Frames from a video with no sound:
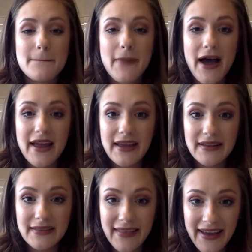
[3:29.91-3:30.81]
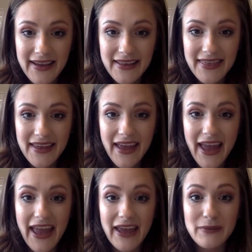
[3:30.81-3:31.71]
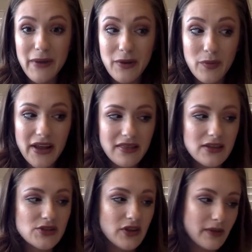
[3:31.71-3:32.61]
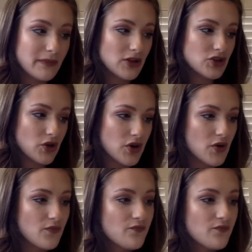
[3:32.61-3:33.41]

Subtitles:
by length, and by width. So let me show you.